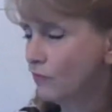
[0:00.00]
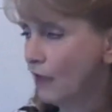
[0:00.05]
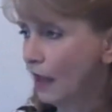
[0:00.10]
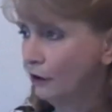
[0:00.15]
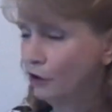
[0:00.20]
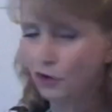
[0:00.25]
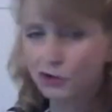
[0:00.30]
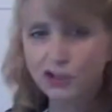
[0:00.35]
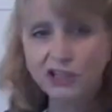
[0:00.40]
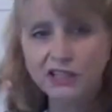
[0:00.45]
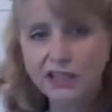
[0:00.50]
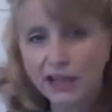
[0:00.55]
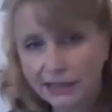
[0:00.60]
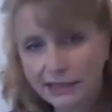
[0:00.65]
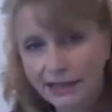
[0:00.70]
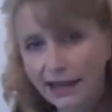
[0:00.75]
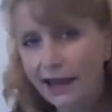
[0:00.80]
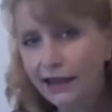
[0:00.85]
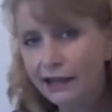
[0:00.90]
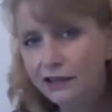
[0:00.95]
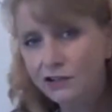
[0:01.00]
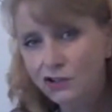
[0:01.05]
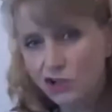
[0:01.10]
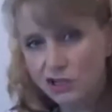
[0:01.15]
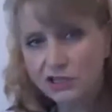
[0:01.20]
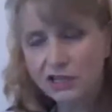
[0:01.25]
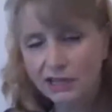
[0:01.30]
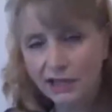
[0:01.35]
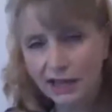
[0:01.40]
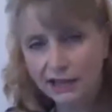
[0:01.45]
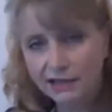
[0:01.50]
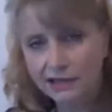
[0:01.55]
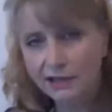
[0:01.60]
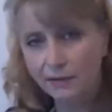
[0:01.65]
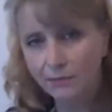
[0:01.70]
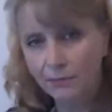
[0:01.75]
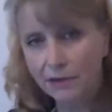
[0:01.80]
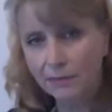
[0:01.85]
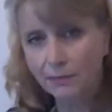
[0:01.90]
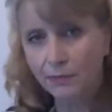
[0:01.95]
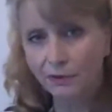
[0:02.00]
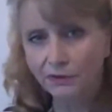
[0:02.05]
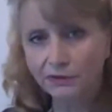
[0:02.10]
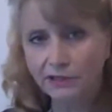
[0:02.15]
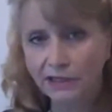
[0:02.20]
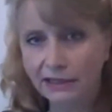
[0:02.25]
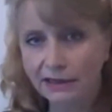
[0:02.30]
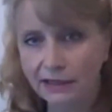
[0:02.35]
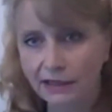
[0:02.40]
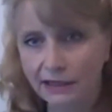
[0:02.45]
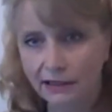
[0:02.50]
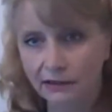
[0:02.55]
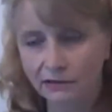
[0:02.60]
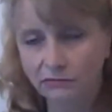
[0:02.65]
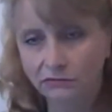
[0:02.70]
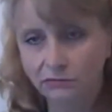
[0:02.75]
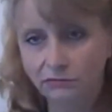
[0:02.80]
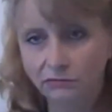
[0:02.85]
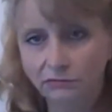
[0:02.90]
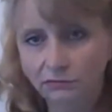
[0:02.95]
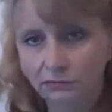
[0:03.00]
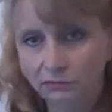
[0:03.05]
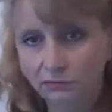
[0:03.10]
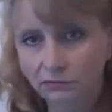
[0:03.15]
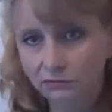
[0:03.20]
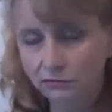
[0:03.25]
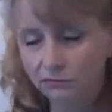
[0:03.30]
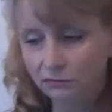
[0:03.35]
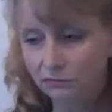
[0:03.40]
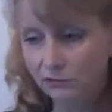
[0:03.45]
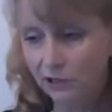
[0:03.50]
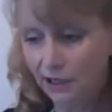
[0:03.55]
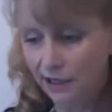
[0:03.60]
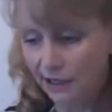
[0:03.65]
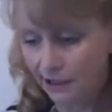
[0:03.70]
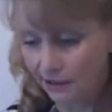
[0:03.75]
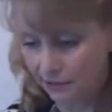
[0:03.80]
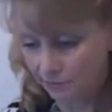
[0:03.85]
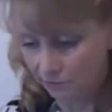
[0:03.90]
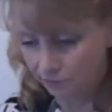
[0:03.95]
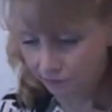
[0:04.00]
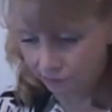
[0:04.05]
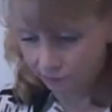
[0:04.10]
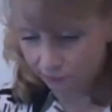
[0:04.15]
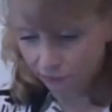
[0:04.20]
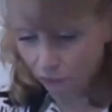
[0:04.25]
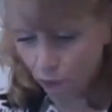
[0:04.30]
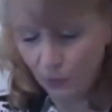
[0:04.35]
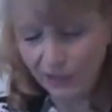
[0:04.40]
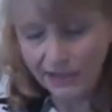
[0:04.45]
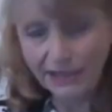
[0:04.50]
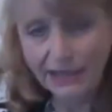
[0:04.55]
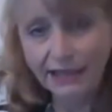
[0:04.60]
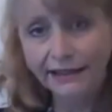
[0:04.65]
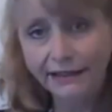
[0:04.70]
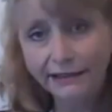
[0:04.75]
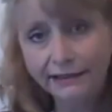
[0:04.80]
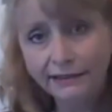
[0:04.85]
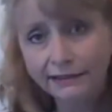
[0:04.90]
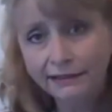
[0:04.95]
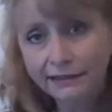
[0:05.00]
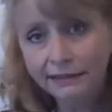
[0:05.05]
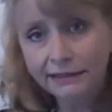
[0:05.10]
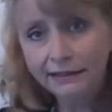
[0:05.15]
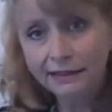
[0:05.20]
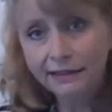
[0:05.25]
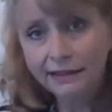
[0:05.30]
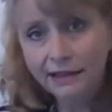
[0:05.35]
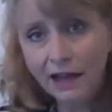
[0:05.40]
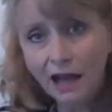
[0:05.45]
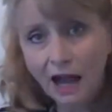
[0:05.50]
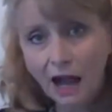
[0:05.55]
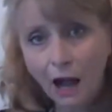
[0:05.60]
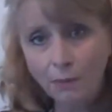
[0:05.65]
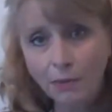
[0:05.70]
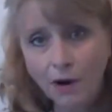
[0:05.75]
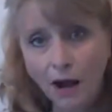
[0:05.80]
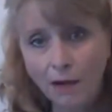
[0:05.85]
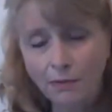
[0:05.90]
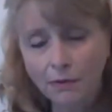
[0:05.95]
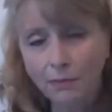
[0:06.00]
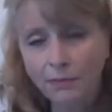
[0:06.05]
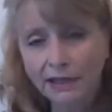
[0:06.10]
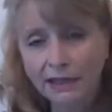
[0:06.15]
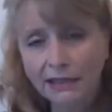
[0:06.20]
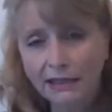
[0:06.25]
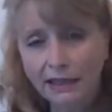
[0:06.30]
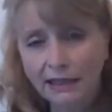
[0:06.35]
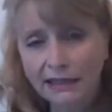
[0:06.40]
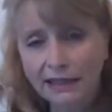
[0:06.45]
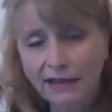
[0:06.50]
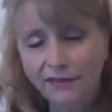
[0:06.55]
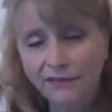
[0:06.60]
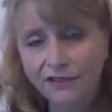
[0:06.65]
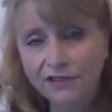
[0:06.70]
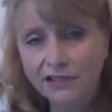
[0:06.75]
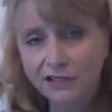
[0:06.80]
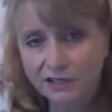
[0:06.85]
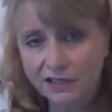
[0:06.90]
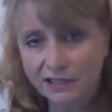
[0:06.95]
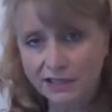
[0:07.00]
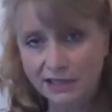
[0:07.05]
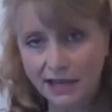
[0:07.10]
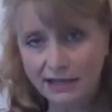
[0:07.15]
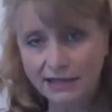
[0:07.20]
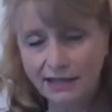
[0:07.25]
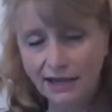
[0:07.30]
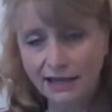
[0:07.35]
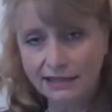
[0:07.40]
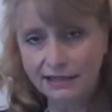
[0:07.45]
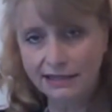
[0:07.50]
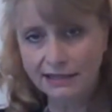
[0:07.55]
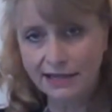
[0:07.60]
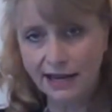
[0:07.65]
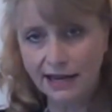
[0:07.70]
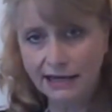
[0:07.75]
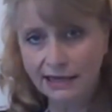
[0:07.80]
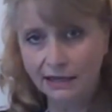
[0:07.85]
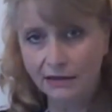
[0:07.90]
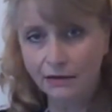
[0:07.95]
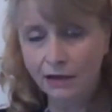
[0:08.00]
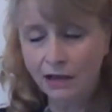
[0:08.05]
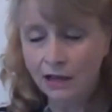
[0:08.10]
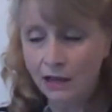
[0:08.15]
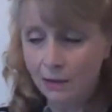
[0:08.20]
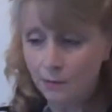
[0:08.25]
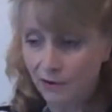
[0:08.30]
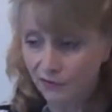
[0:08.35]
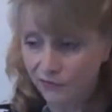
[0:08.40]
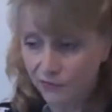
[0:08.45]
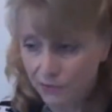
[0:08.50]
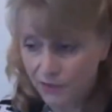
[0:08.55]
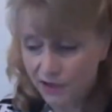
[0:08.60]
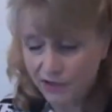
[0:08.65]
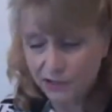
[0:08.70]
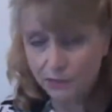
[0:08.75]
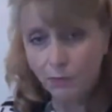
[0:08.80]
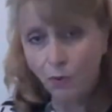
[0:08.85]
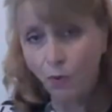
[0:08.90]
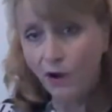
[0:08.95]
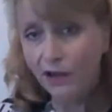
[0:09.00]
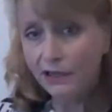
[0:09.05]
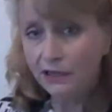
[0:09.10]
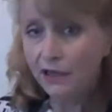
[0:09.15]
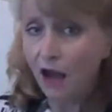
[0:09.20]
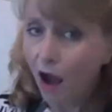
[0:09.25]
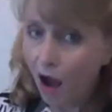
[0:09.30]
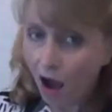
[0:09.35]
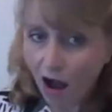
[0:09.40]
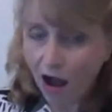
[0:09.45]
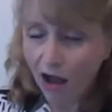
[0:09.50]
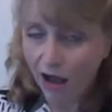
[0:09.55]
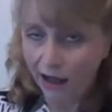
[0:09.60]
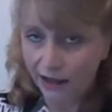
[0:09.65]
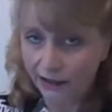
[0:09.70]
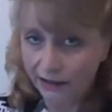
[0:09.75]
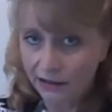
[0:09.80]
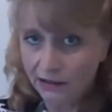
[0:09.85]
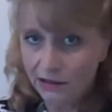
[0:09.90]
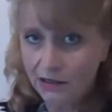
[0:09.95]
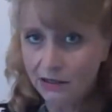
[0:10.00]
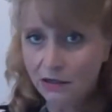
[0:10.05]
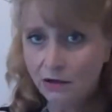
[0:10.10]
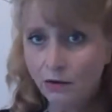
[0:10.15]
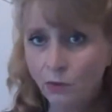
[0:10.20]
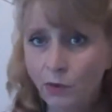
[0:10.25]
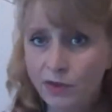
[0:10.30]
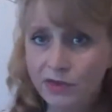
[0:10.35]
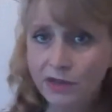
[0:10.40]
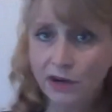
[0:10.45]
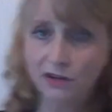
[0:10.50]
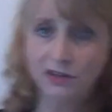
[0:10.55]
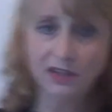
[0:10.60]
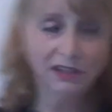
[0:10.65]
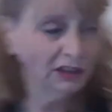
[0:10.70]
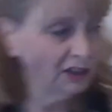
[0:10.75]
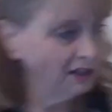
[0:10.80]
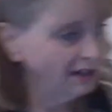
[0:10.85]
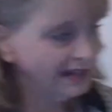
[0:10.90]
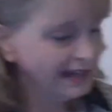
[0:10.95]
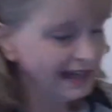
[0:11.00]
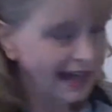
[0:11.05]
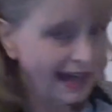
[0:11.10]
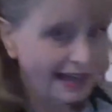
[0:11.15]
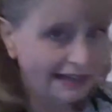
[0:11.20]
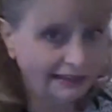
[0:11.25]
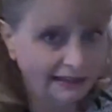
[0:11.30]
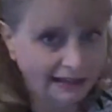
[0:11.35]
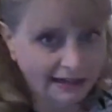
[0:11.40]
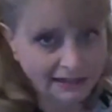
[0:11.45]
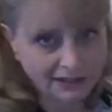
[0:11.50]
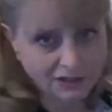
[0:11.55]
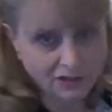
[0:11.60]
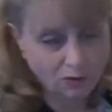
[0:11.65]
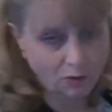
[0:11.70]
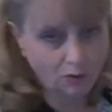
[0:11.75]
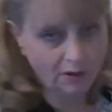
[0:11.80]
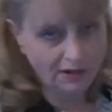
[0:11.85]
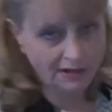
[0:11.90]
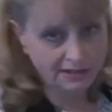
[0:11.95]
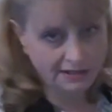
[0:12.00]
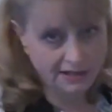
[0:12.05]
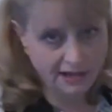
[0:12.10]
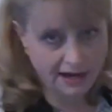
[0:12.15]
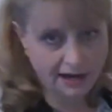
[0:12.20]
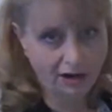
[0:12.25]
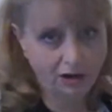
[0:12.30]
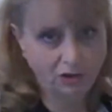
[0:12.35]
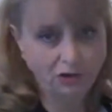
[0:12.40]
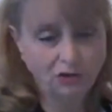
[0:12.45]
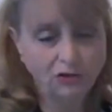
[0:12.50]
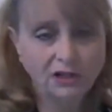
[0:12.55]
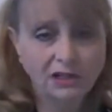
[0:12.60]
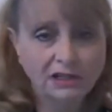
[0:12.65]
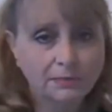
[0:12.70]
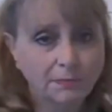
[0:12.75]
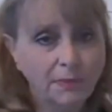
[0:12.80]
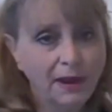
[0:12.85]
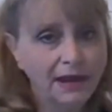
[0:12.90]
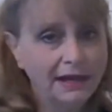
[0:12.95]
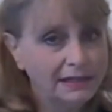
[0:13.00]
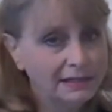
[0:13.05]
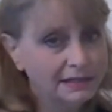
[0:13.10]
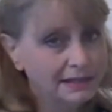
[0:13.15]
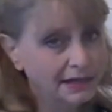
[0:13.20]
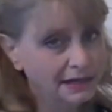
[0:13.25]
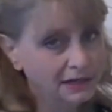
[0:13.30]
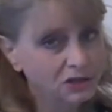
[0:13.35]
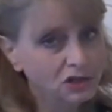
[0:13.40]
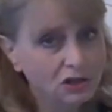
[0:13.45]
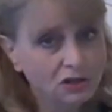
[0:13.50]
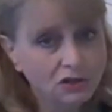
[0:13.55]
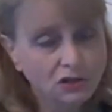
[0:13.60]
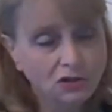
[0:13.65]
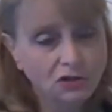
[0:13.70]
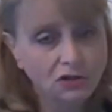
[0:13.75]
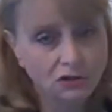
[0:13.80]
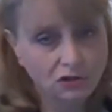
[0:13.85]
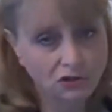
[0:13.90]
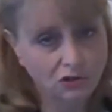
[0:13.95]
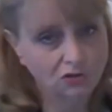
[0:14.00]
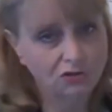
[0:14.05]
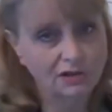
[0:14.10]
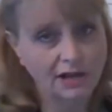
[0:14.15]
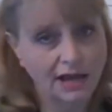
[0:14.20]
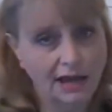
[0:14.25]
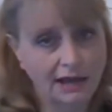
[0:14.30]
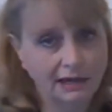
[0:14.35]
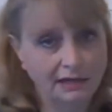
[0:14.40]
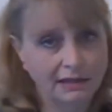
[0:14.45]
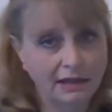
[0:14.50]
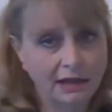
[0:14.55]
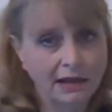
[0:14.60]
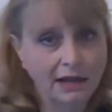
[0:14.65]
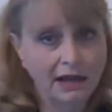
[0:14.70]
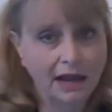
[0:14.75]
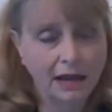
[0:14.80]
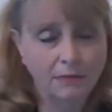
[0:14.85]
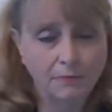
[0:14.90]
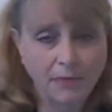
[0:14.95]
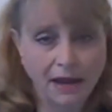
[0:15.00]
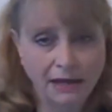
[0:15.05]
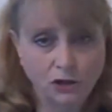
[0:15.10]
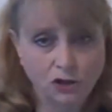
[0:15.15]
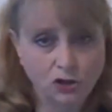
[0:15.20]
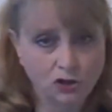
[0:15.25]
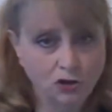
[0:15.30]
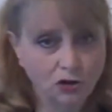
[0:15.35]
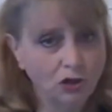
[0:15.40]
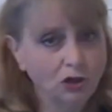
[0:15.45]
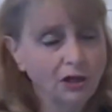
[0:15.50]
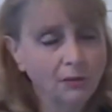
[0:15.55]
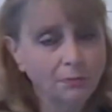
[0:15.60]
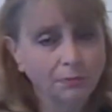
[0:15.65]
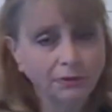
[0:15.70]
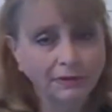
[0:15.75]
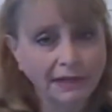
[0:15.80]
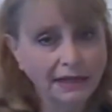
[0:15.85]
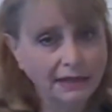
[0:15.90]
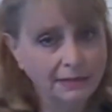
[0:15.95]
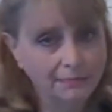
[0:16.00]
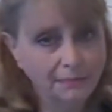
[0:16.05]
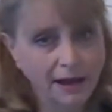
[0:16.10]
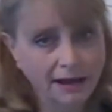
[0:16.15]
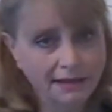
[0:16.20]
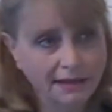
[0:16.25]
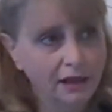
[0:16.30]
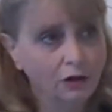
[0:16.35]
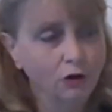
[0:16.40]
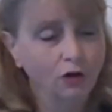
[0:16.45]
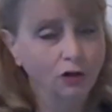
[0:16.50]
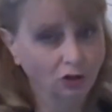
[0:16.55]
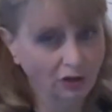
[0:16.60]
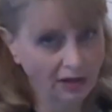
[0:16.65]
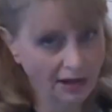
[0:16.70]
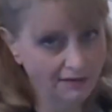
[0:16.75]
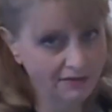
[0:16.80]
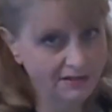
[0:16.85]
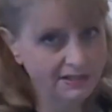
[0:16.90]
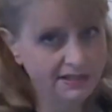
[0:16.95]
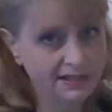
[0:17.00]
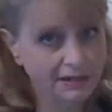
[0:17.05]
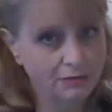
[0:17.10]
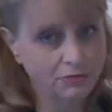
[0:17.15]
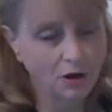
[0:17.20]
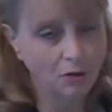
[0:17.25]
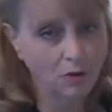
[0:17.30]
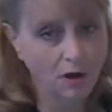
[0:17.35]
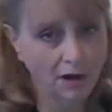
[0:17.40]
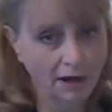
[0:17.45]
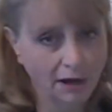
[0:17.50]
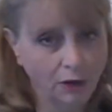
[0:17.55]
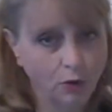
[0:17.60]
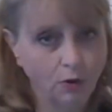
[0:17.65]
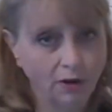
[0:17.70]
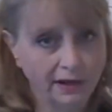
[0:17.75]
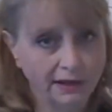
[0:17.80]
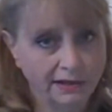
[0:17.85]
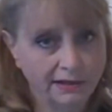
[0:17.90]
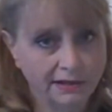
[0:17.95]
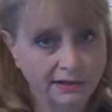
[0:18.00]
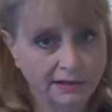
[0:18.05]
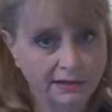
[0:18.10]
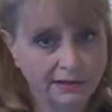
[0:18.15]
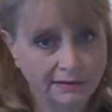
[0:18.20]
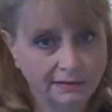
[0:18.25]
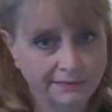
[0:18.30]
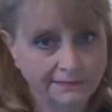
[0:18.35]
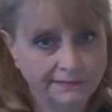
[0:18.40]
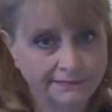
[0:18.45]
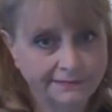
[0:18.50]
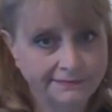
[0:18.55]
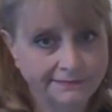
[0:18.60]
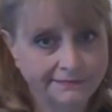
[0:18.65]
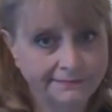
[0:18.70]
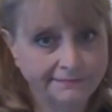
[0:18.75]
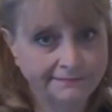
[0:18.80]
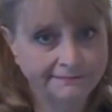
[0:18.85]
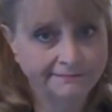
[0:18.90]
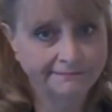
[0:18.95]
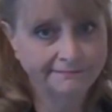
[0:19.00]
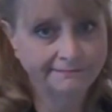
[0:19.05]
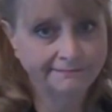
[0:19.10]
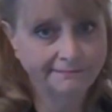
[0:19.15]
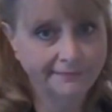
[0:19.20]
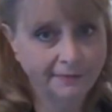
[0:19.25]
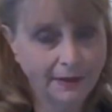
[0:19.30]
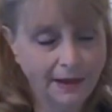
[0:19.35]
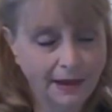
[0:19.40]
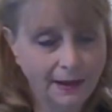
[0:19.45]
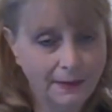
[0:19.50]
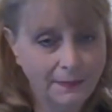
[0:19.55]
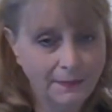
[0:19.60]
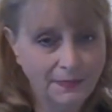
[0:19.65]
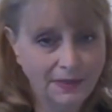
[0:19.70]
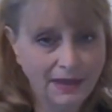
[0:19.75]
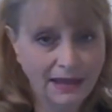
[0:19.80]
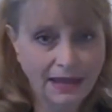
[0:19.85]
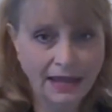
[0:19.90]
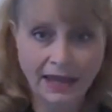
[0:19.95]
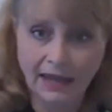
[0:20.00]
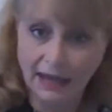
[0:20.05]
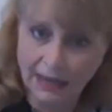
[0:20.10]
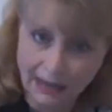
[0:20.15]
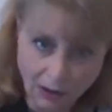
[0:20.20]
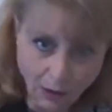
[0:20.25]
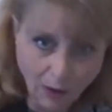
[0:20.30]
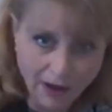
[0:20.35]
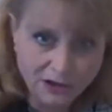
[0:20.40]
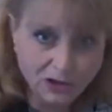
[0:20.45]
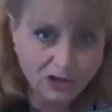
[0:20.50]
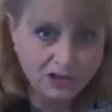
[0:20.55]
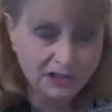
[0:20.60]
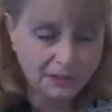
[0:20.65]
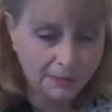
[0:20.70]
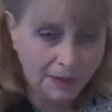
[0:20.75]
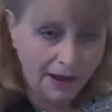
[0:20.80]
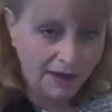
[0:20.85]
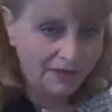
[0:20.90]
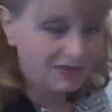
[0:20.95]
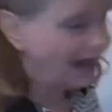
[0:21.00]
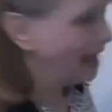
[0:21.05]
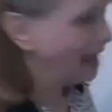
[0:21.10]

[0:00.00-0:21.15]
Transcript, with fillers: I don't know, Sunday, just in case some people need the um, weekend. I'll probably give until Sunday to take it. But from this point on, when there's a learning catalytics quiz there, you need to pay attention to the due date and make sure you complete it by then or you'll have a zero on a quiz. Okay? Any questions about